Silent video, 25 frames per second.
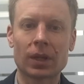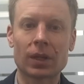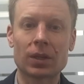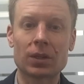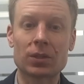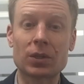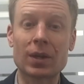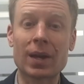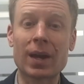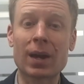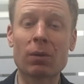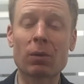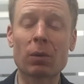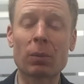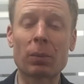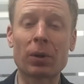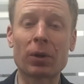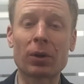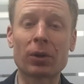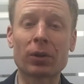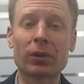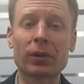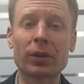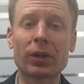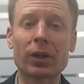It is now
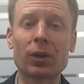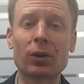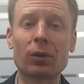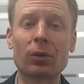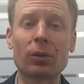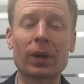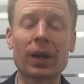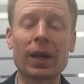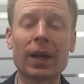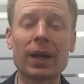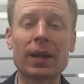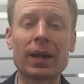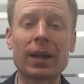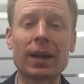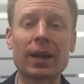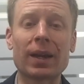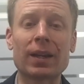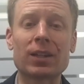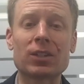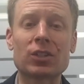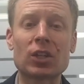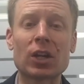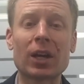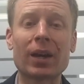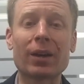apparently okay to
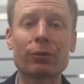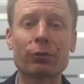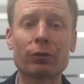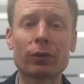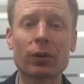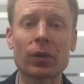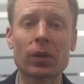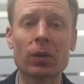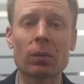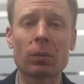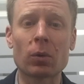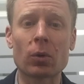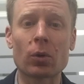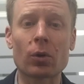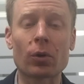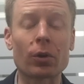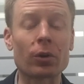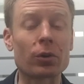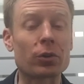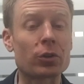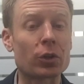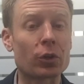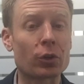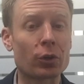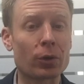get tough on the
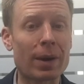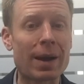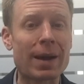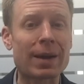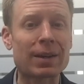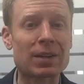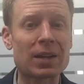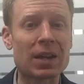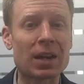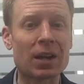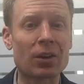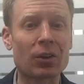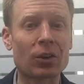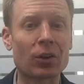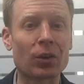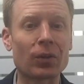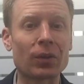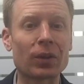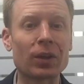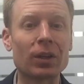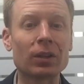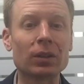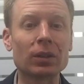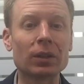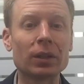border to crack down on
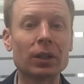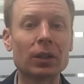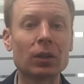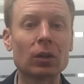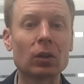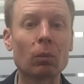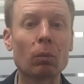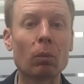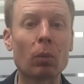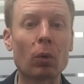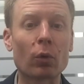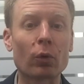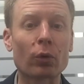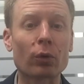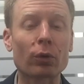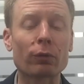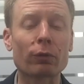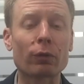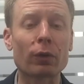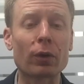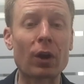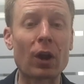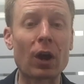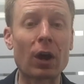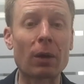the illegal border
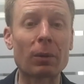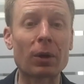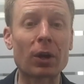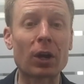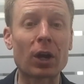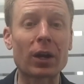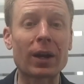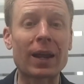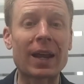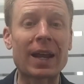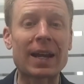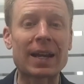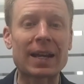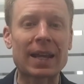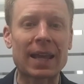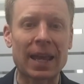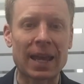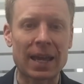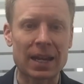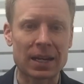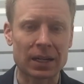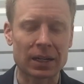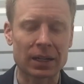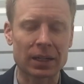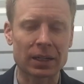phenomenon in
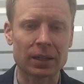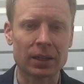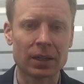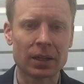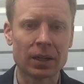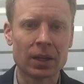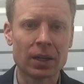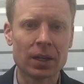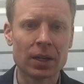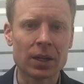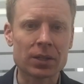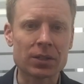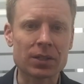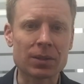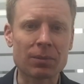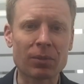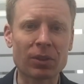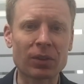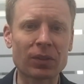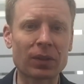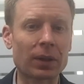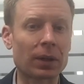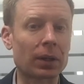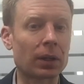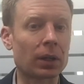Canada.
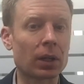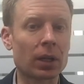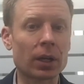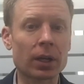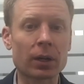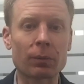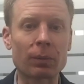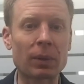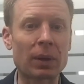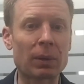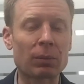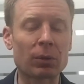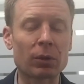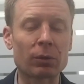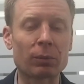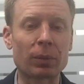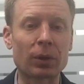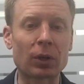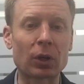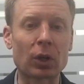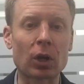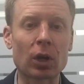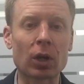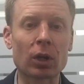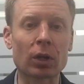Something that a lot of people have
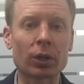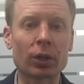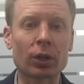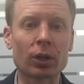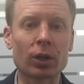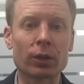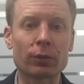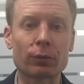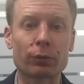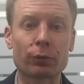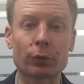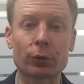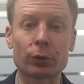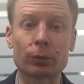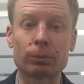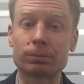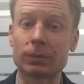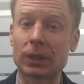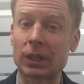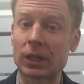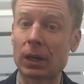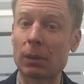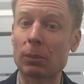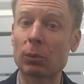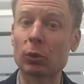been calling on for
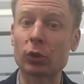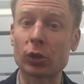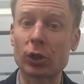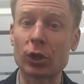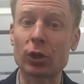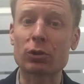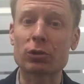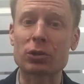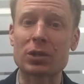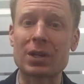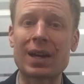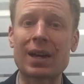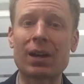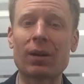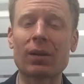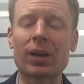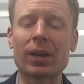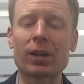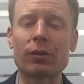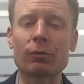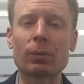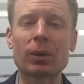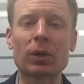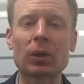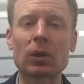a couple years now
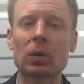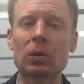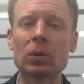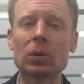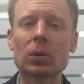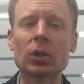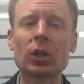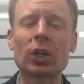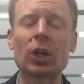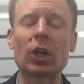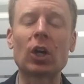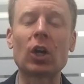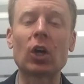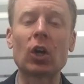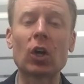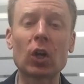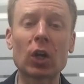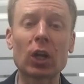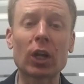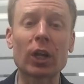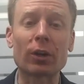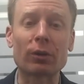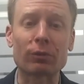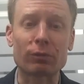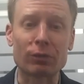and have been called a whole
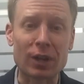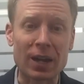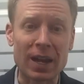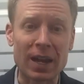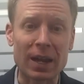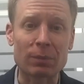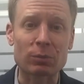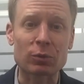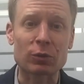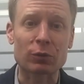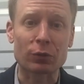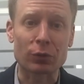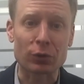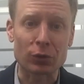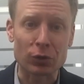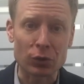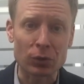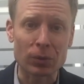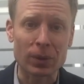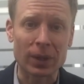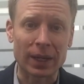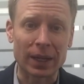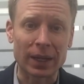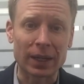lot of names for doing